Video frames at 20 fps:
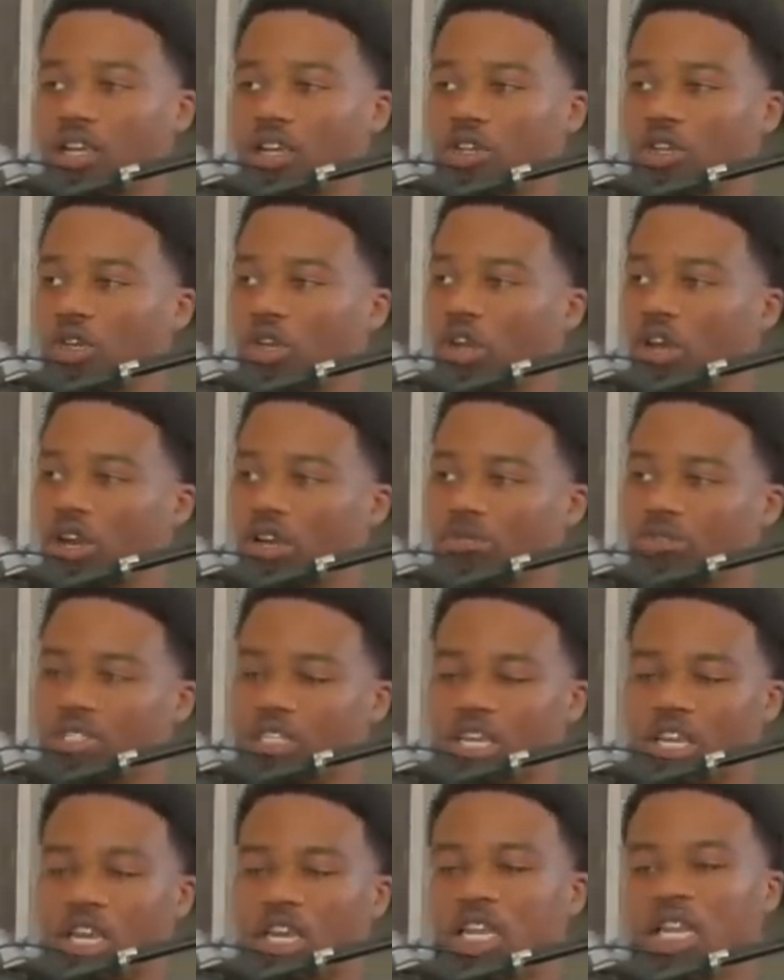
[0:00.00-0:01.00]
You know what I'm
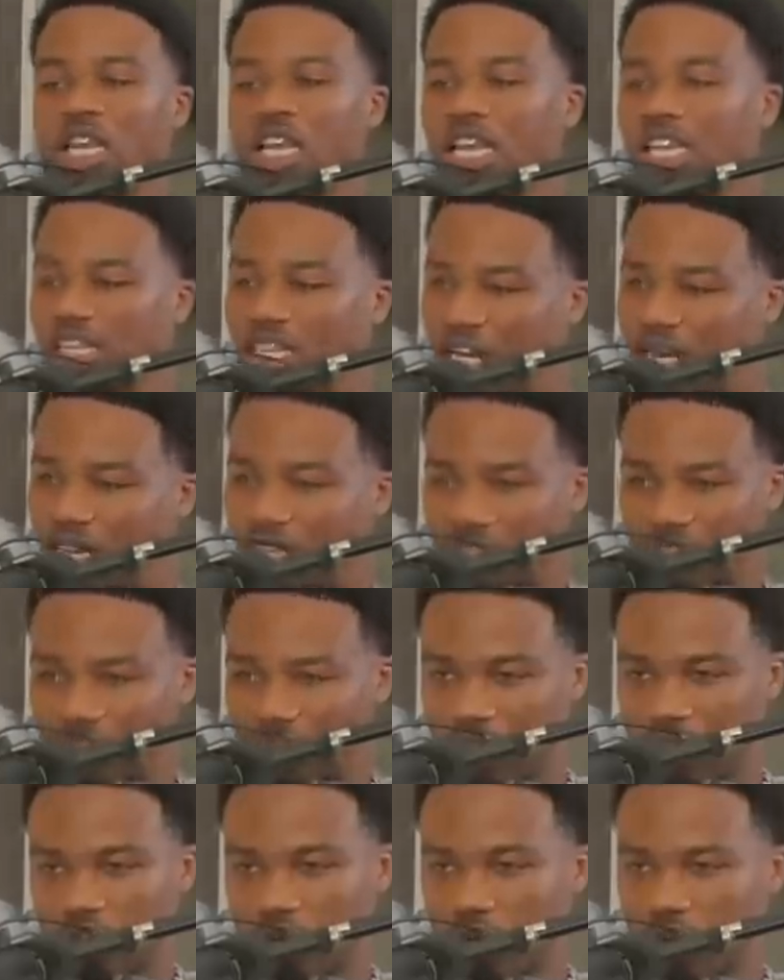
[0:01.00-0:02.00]
saying? Yeah,
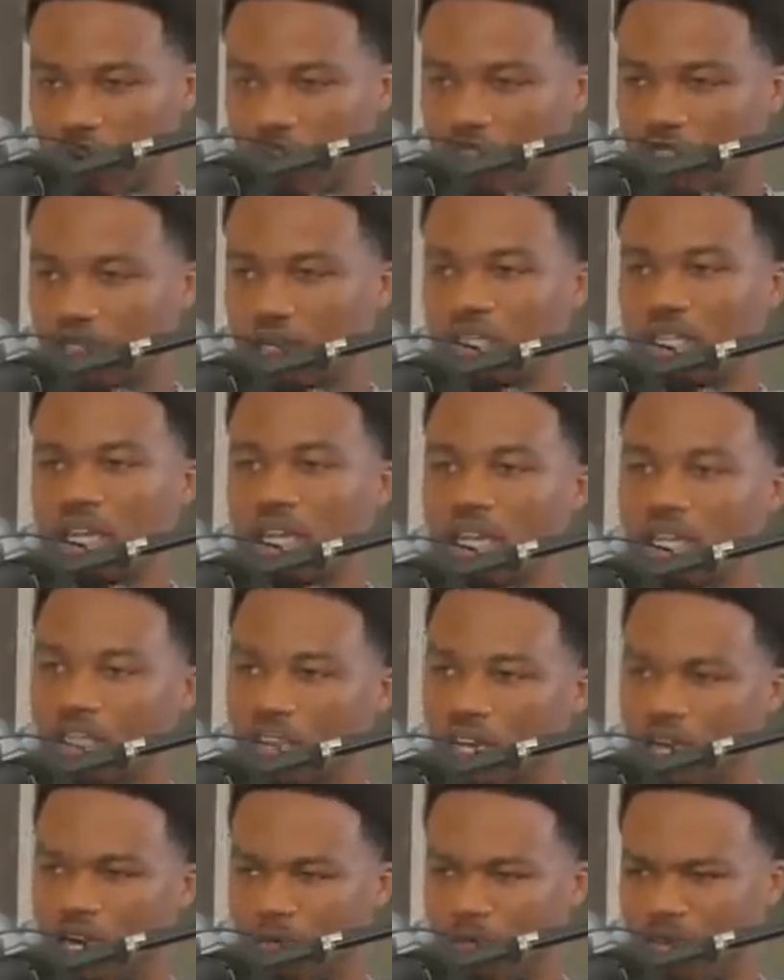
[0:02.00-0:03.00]
situation.
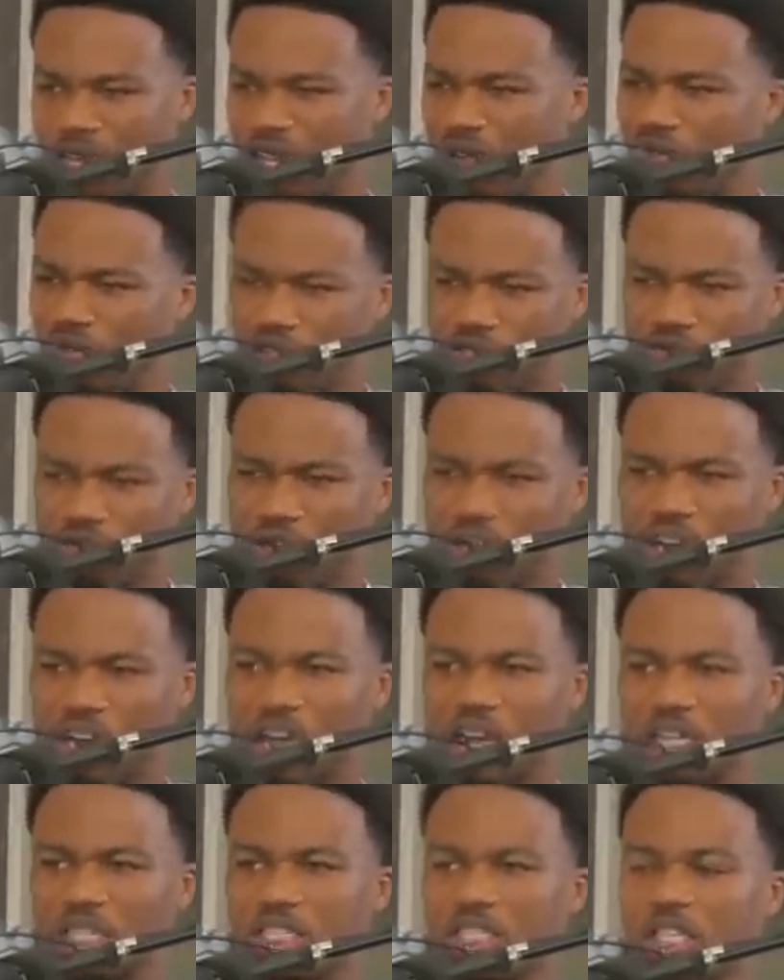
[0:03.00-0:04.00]
Yeah, but he was doing a
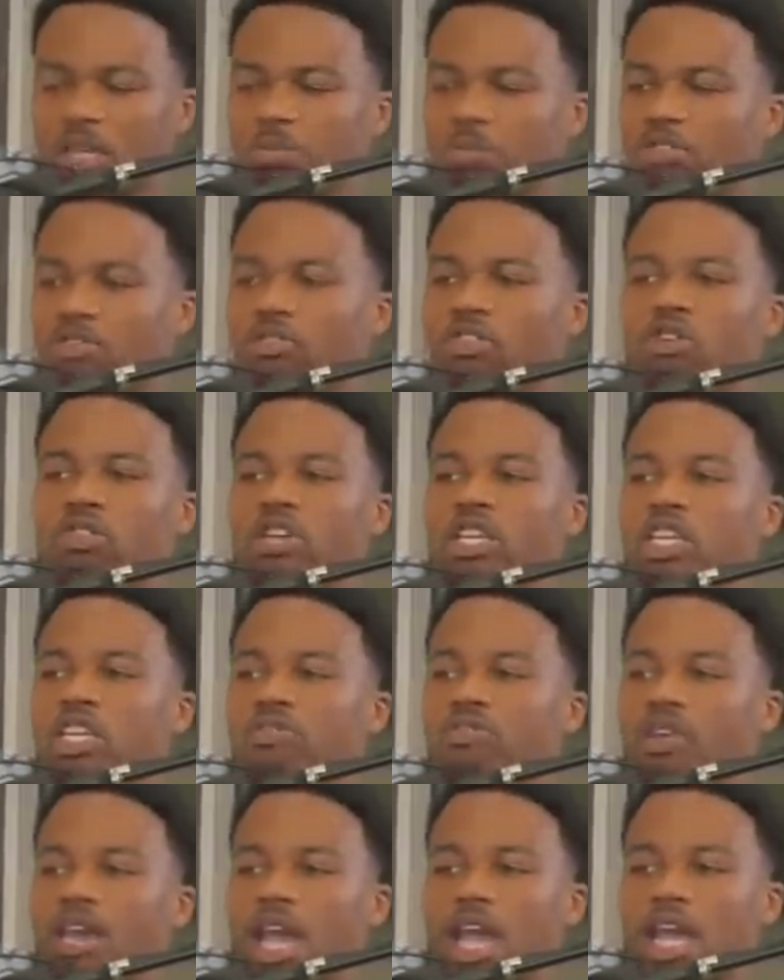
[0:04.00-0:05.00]
lot of shit before he
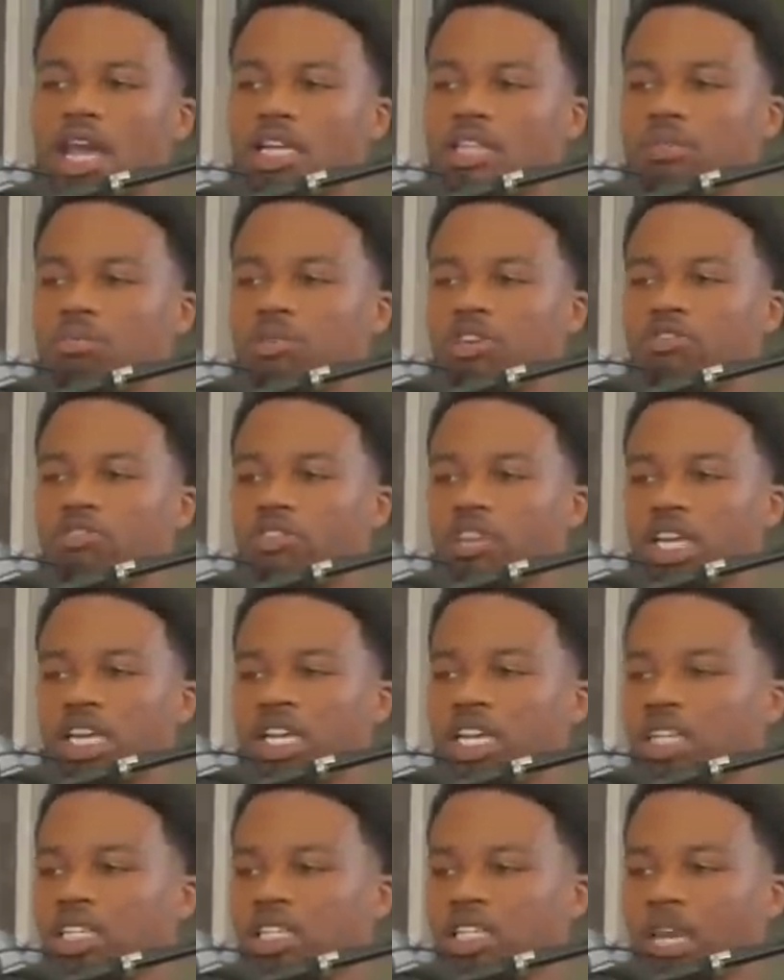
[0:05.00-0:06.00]
even asked me for
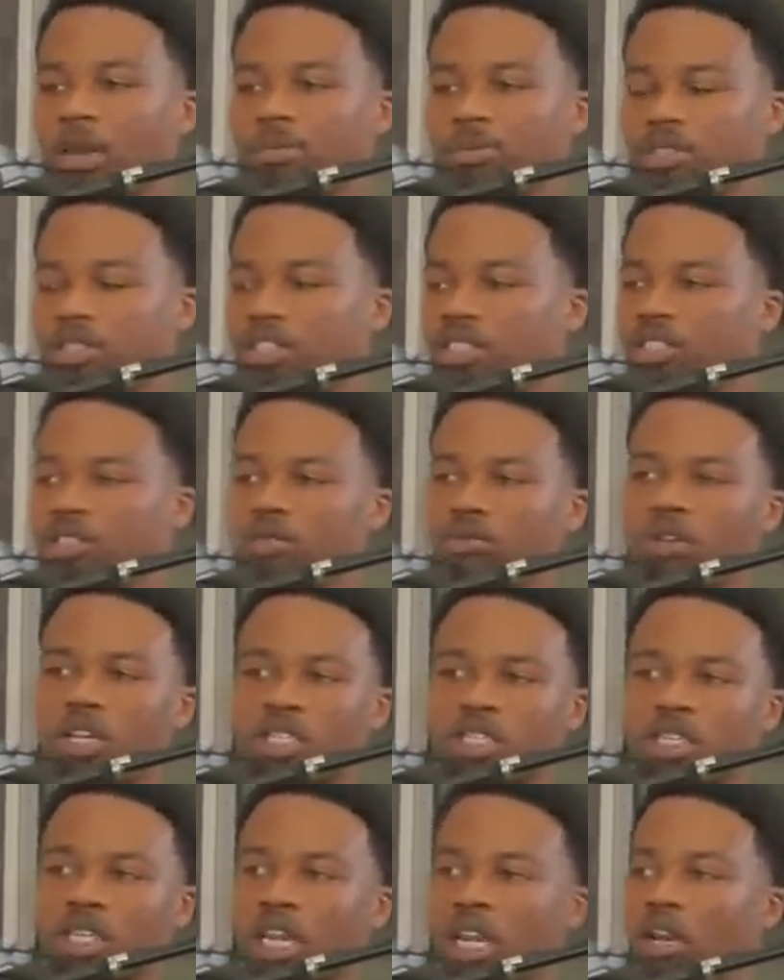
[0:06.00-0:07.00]
any type of
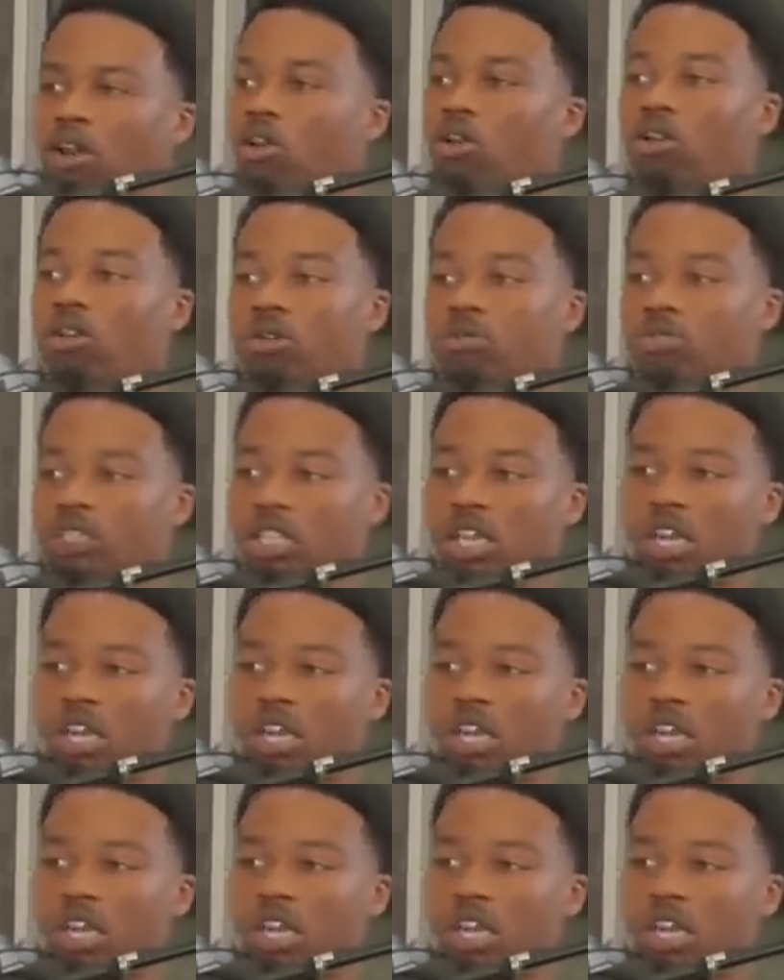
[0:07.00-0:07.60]
situation at all. It was